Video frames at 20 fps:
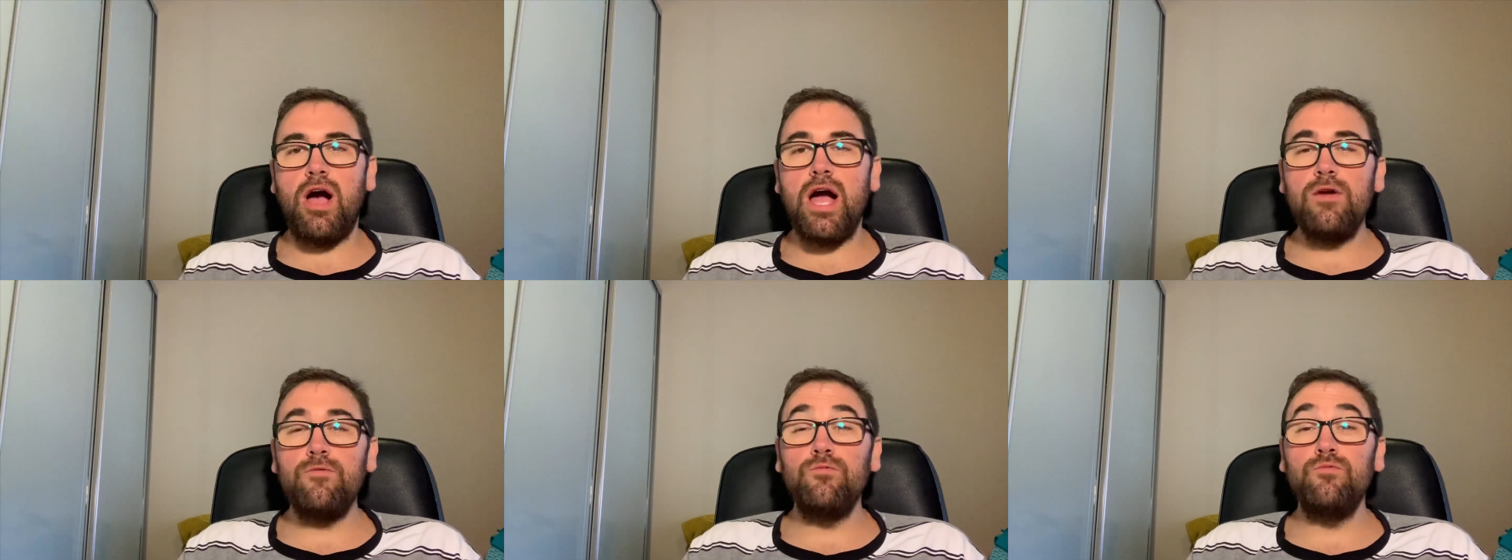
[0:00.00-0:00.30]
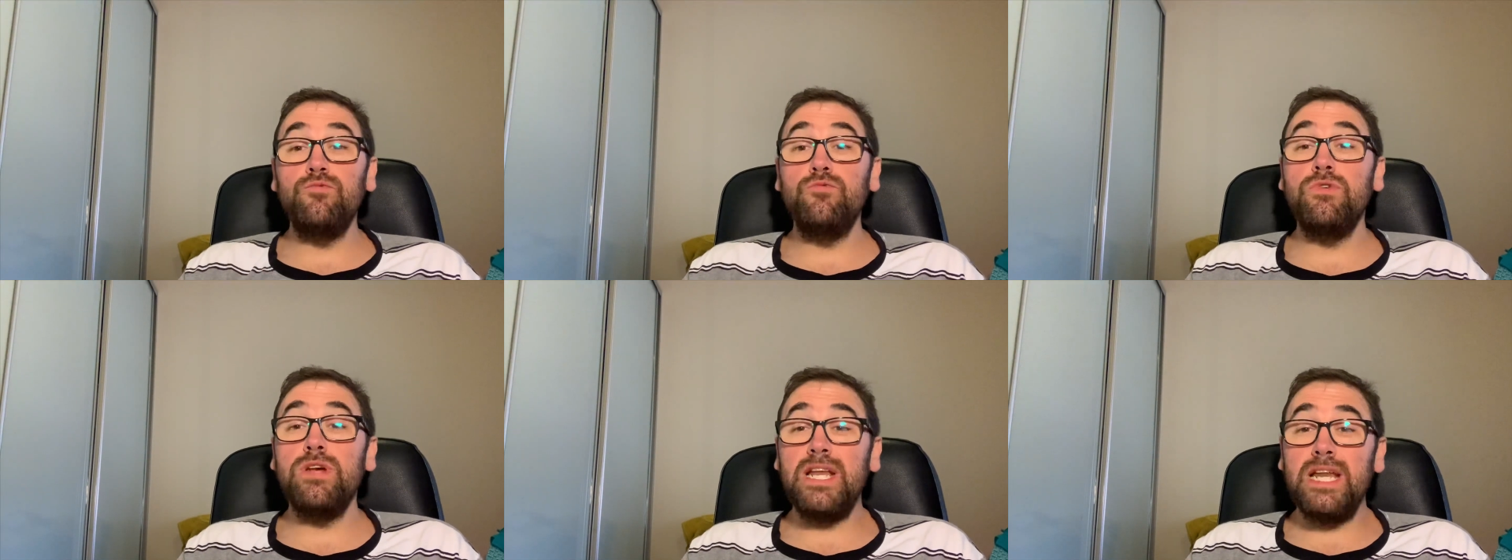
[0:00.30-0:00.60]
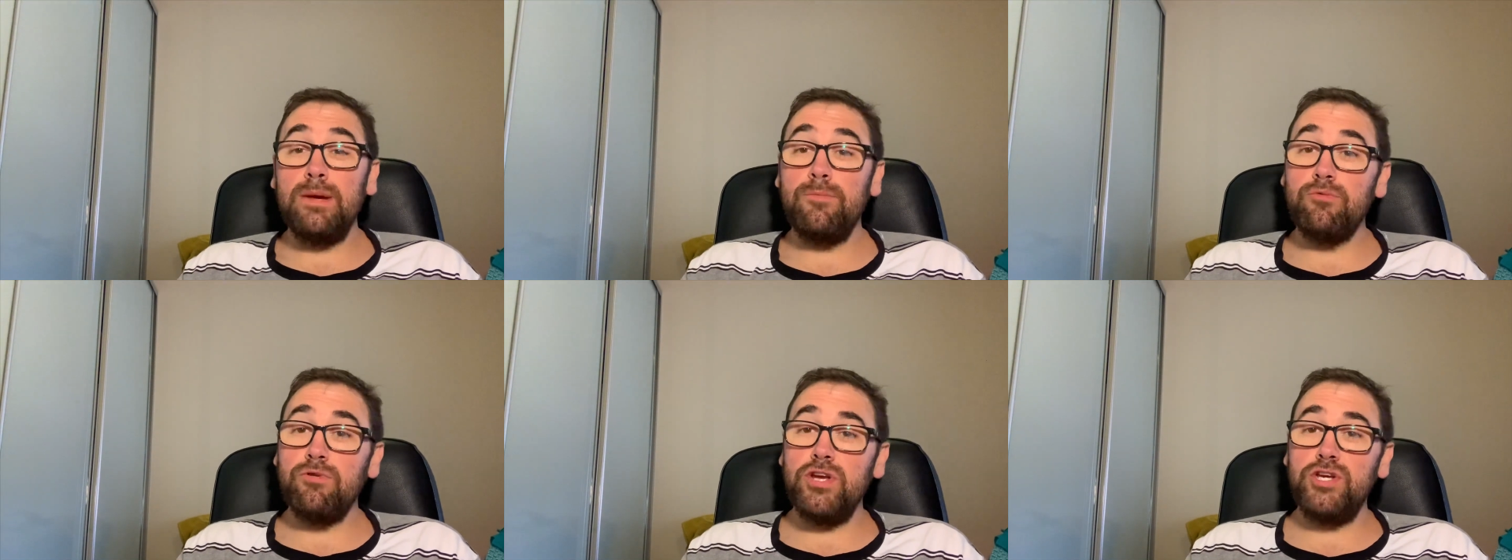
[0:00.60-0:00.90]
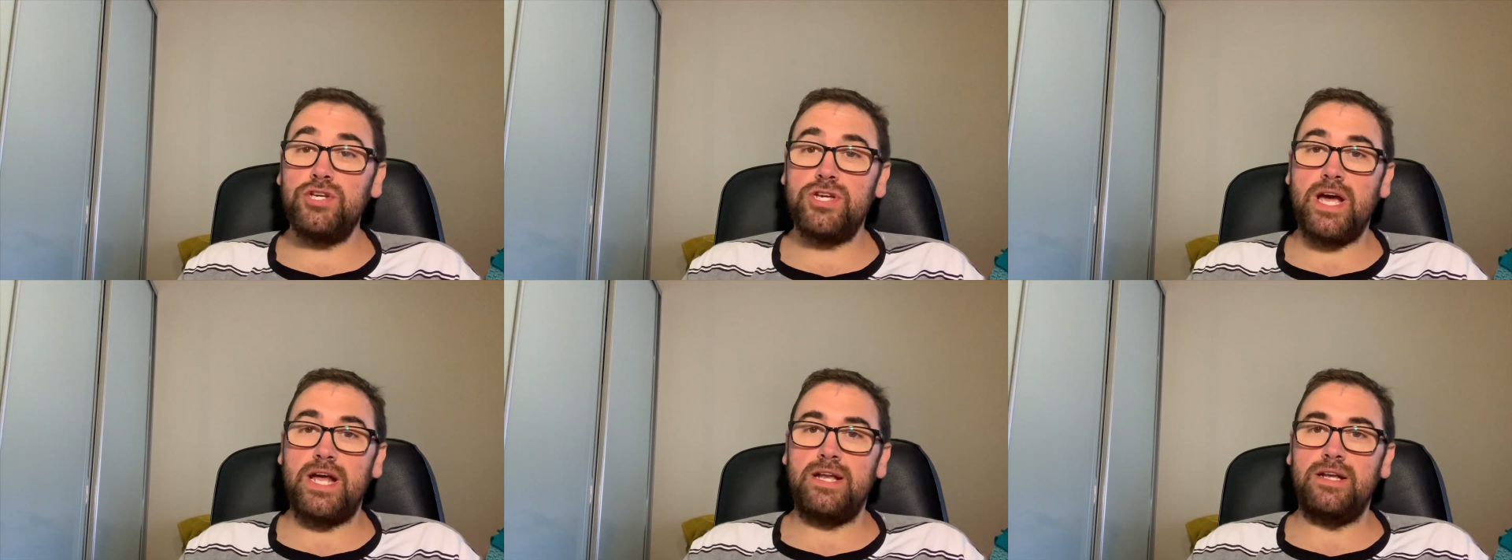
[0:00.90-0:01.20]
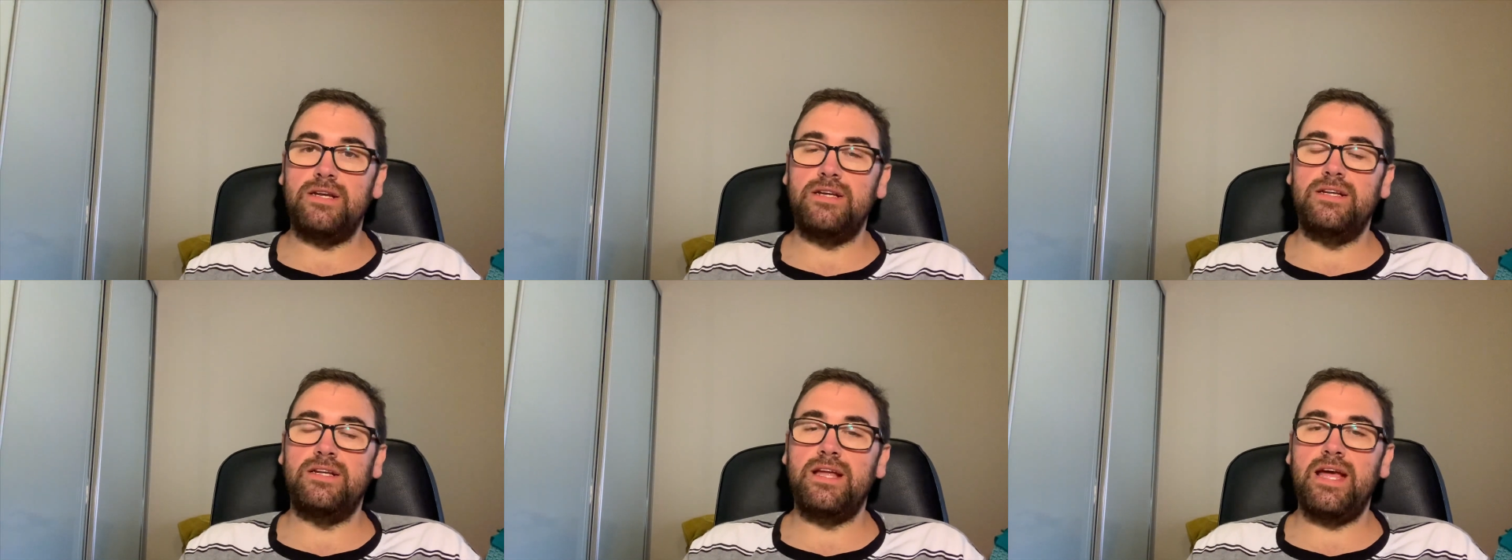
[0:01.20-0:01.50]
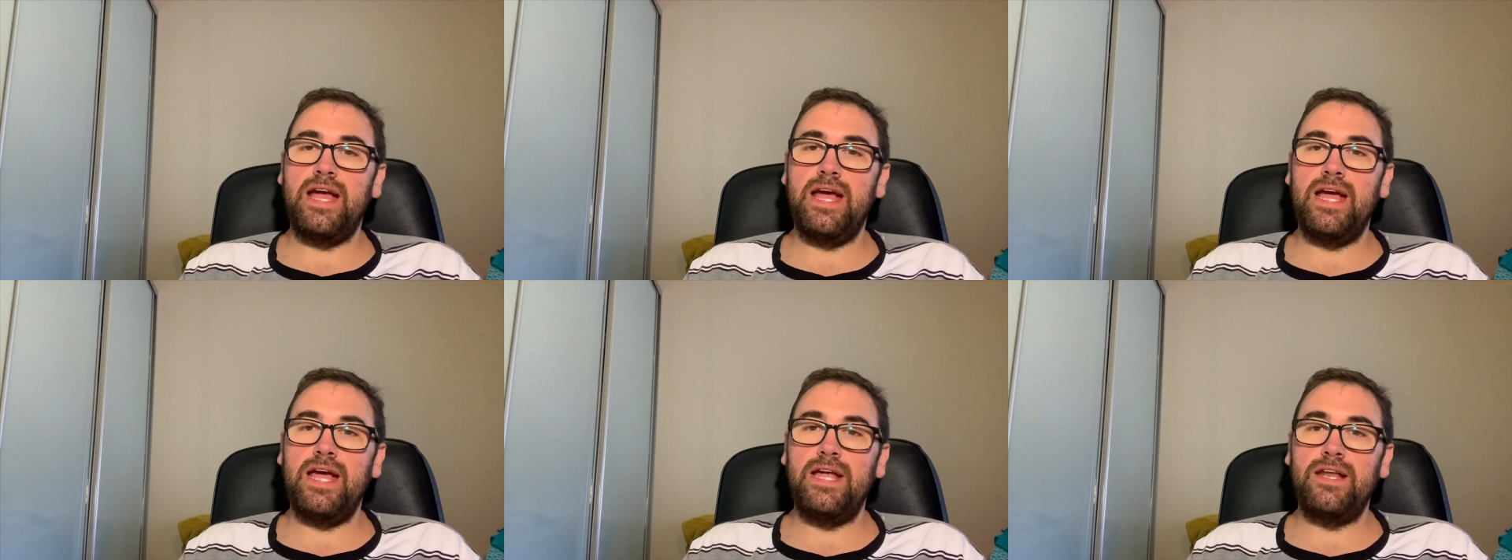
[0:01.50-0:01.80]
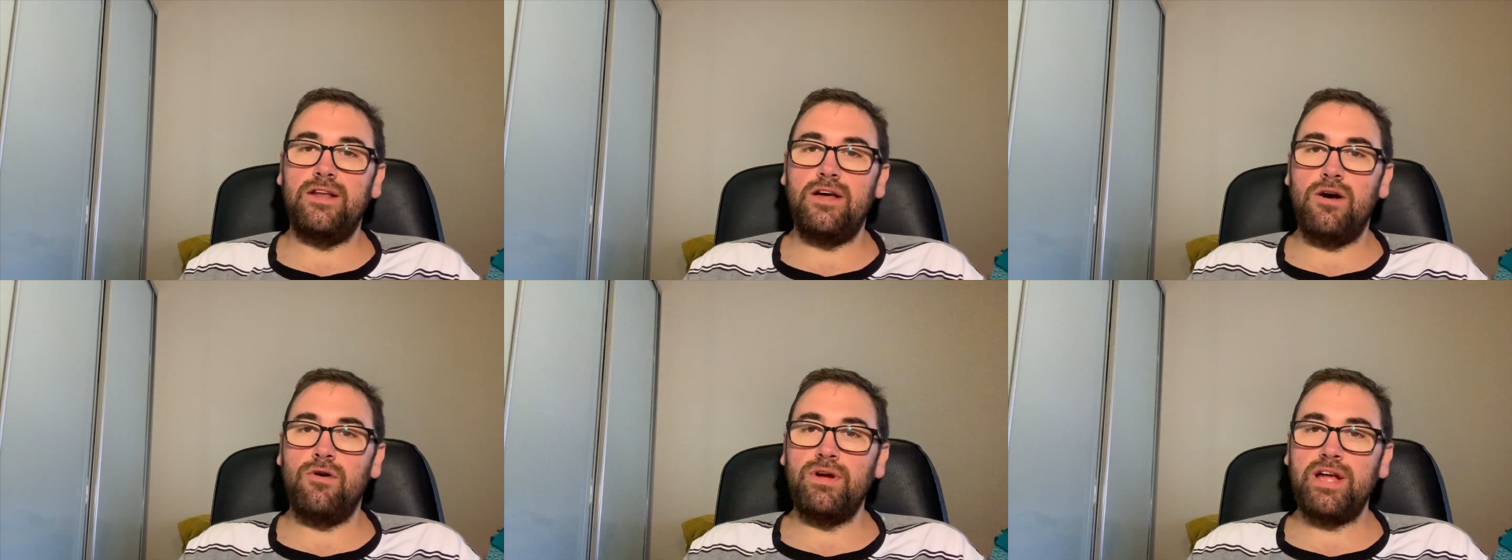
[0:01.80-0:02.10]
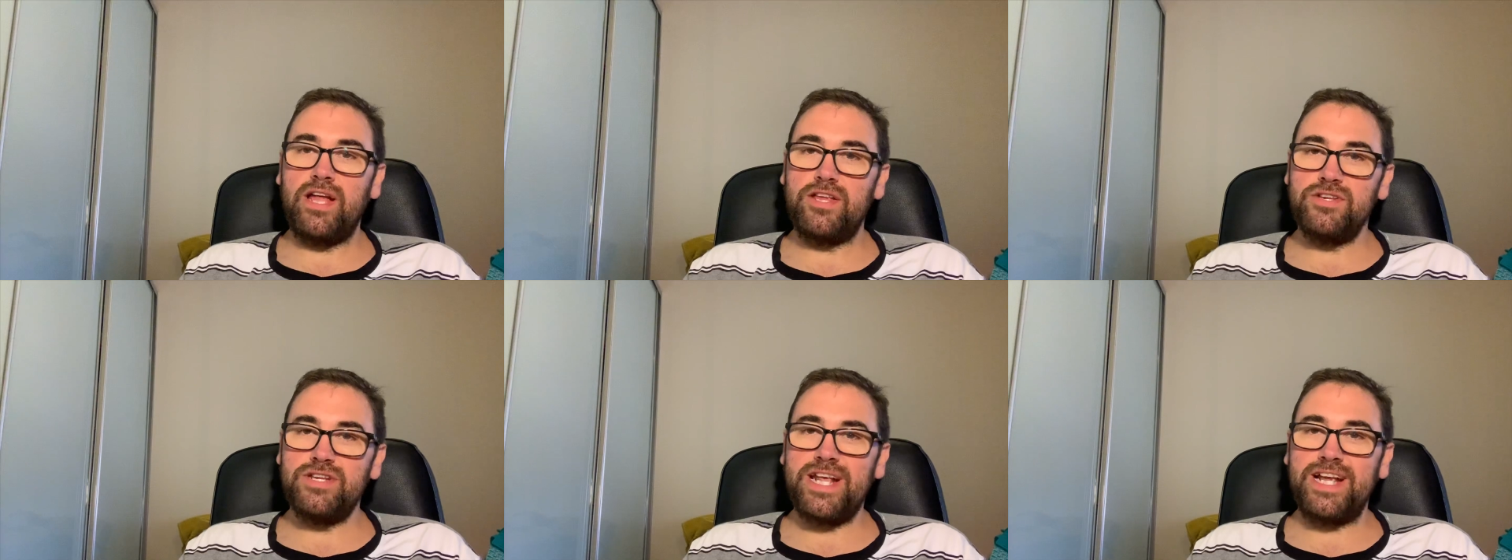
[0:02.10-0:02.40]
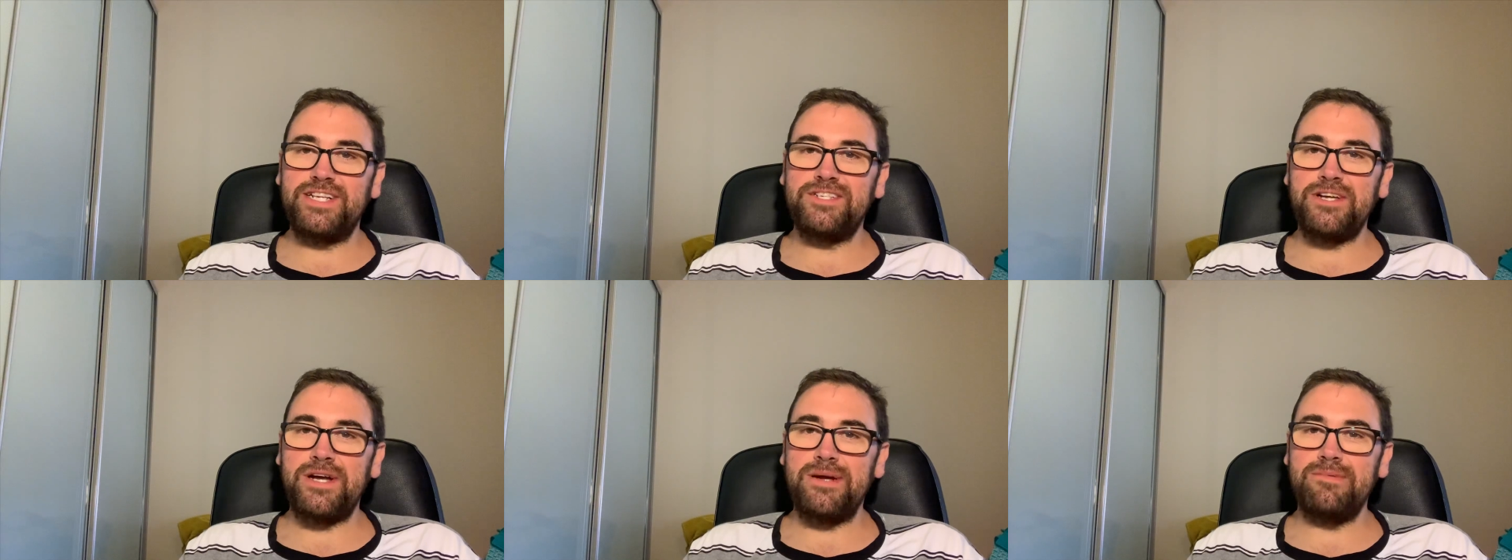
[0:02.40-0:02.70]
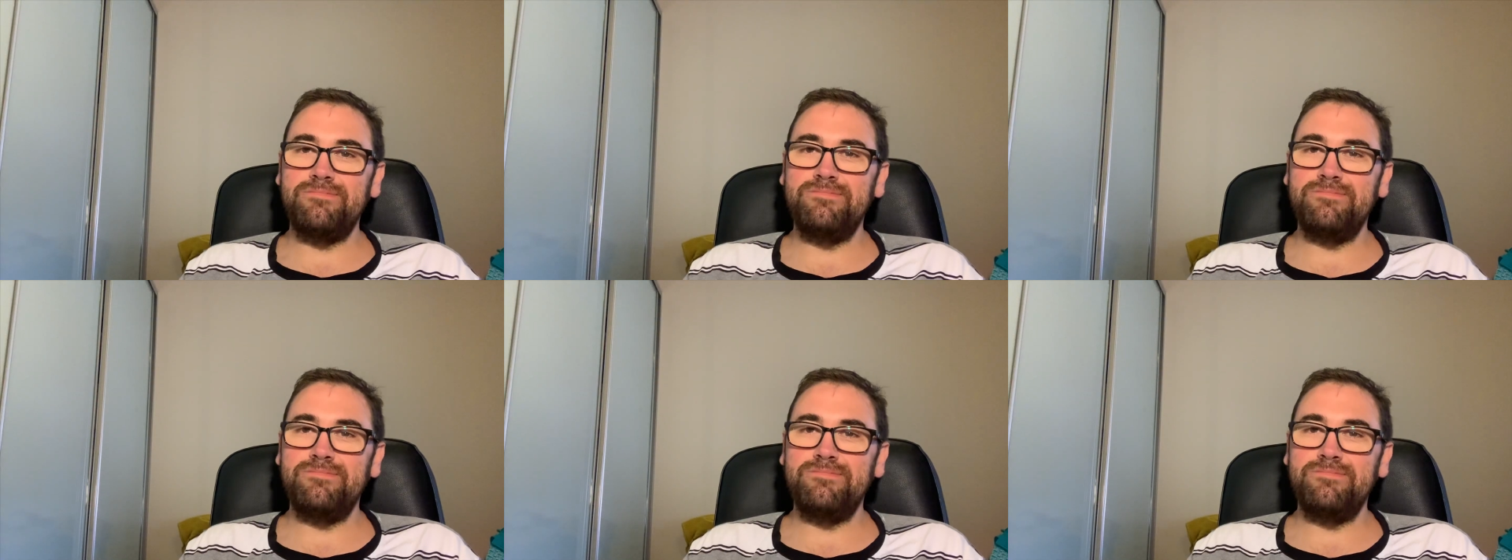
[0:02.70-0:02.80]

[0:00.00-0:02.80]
I really appreciate it. And I'll catch you next time.